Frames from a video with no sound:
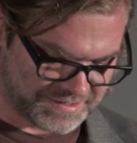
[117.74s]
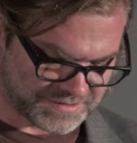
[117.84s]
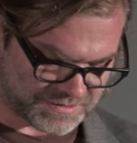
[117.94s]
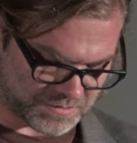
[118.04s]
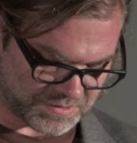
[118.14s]

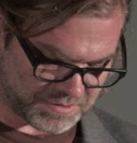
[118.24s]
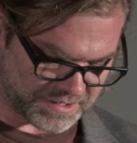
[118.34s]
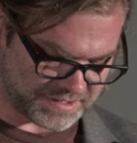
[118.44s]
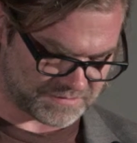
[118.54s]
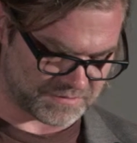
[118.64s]
So with
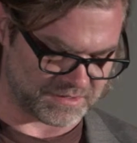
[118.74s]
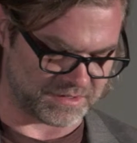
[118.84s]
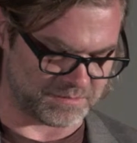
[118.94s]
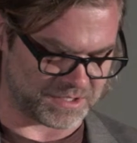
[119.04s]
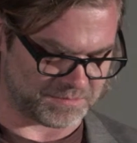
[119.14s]
plans for
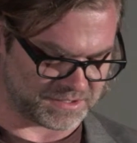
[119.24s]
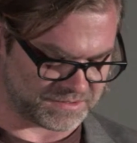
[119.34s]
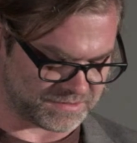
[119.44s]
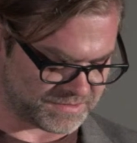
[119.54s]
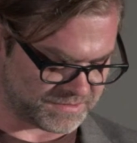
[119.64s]
Columbia
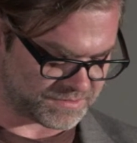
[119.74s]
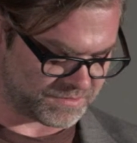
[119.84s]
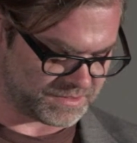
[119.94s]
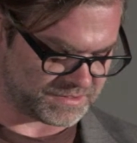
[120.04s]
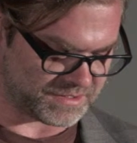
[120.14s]
Pictures and
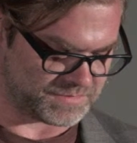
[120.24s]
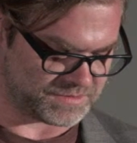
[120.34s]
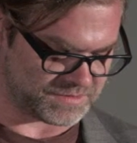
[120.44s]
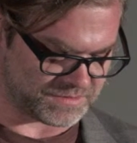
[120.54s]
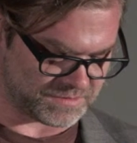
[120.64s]
Screen
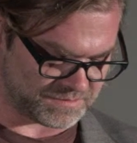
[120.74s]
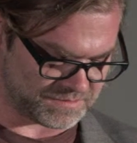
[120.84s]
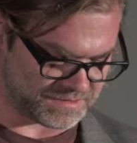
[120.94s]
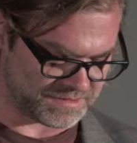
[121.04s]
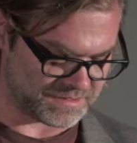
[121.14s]
Gems to shoot
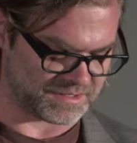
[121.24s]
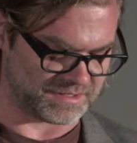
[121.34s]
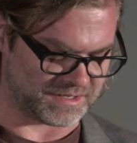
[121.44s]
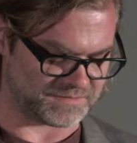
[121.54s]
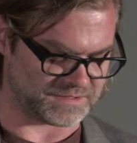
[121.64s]
on
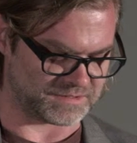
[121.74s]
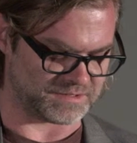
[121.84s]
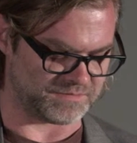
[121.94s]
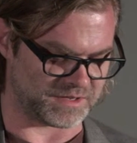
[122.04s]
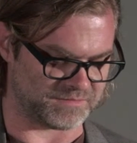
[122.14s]
the
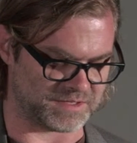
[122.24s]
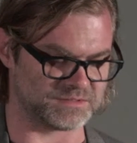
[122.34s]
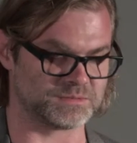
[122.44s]
F-65 that